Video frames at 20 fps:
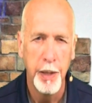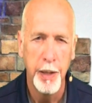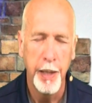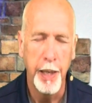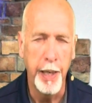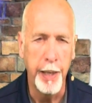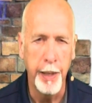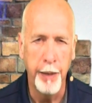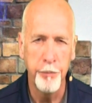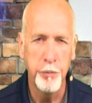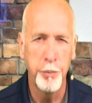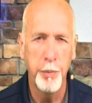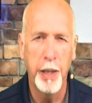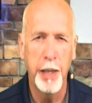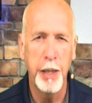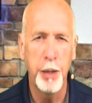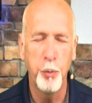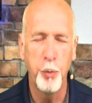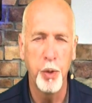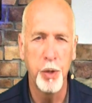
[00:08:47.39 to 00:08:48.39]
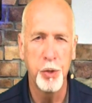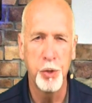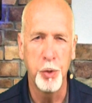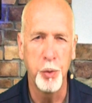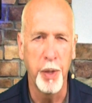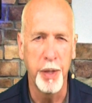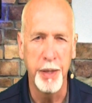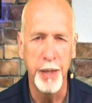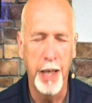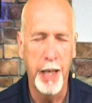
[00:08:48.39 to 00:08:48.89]
and everybody was to
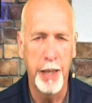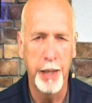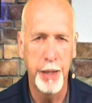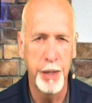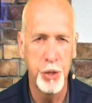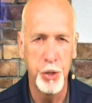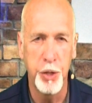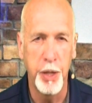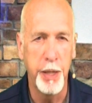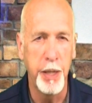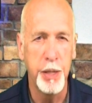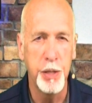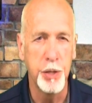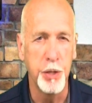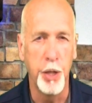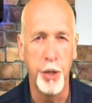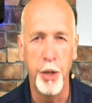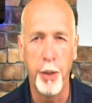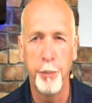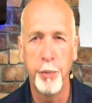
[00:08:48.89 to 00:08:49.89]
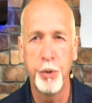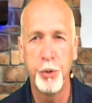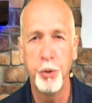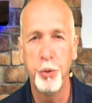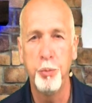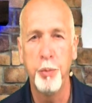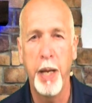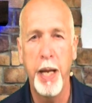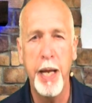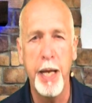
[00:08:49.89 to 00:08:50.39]
acknowledge that he's the number two
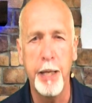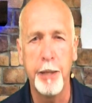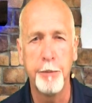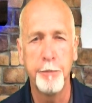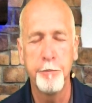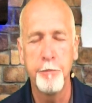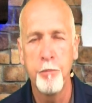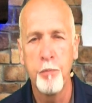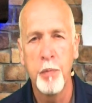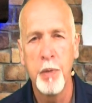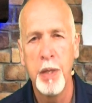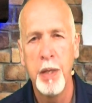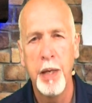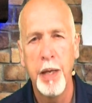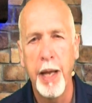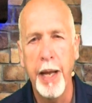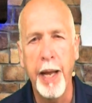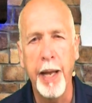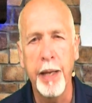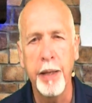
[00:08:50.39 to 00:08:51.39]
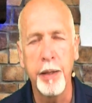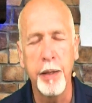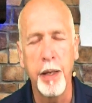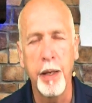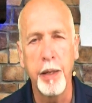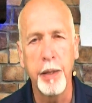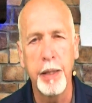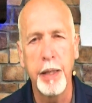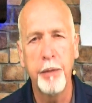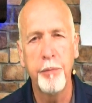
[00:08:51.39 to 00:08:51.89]
man and
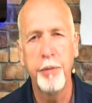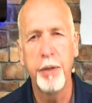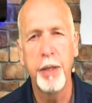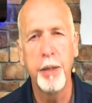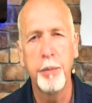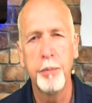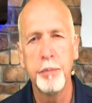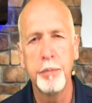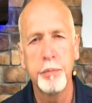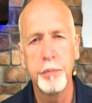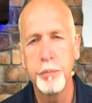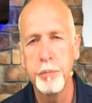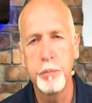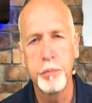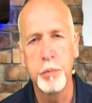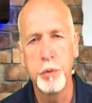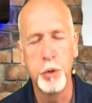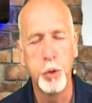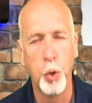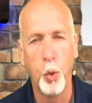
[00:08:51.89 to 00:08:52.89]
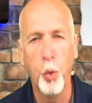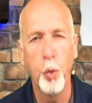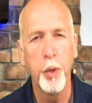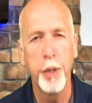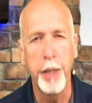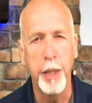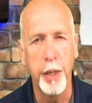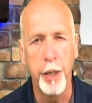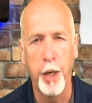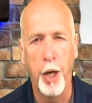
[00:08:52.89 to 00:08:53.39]
uh, give him
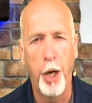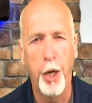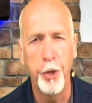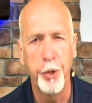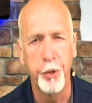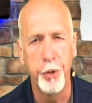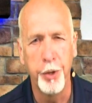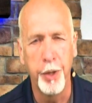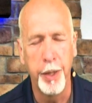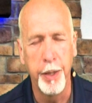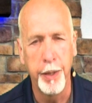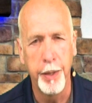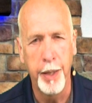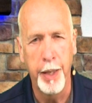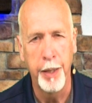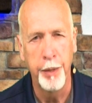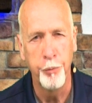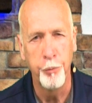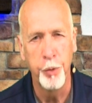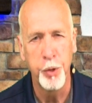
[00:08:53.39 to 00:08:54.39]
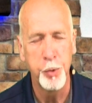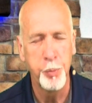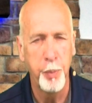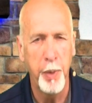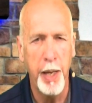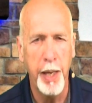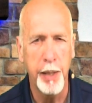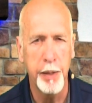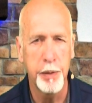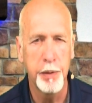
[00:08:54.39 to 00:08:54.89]
glory and honor and, and
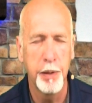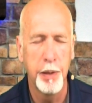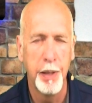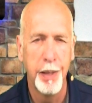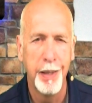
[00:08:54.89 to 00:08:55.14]
respect.